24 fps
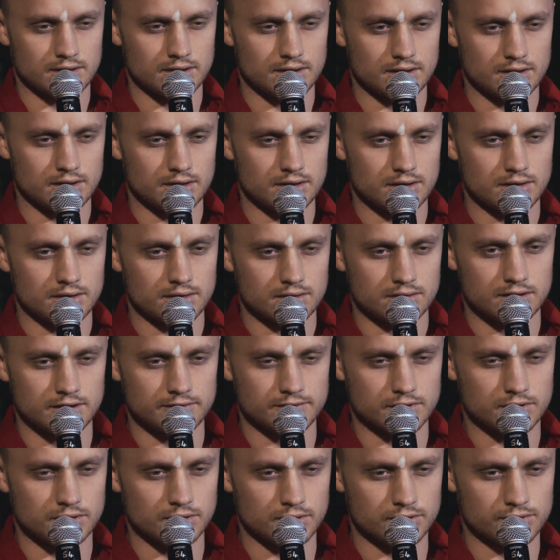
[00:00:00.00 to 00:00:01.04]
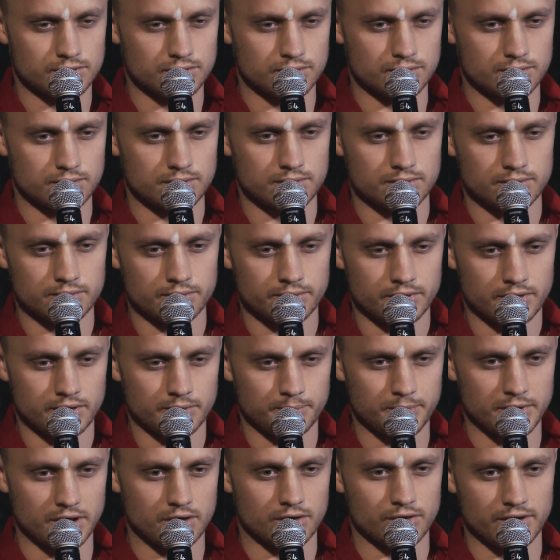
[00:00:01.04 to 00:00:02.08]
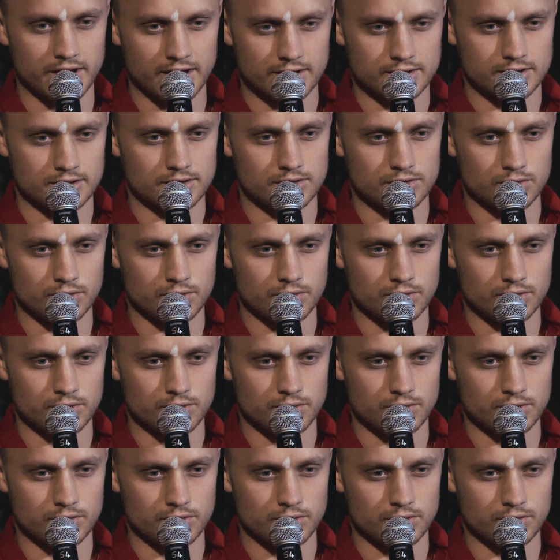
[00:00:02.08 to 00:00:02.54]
uh, difficult to be connected